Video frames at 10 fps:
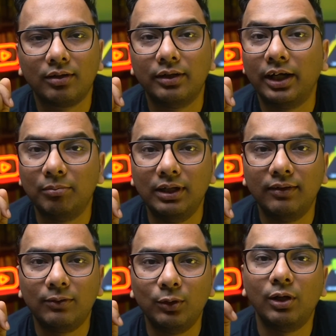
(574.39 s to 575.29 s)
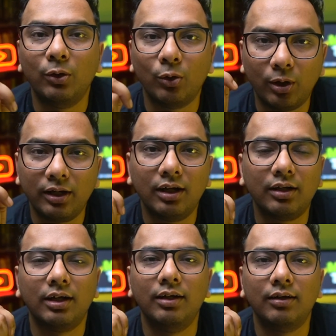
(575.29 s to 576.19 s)
That means you will not get
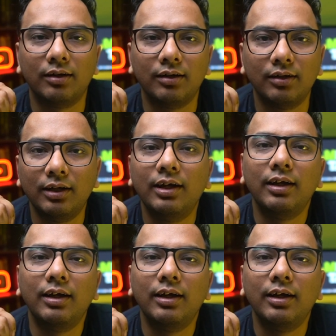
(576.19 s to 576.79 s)
any return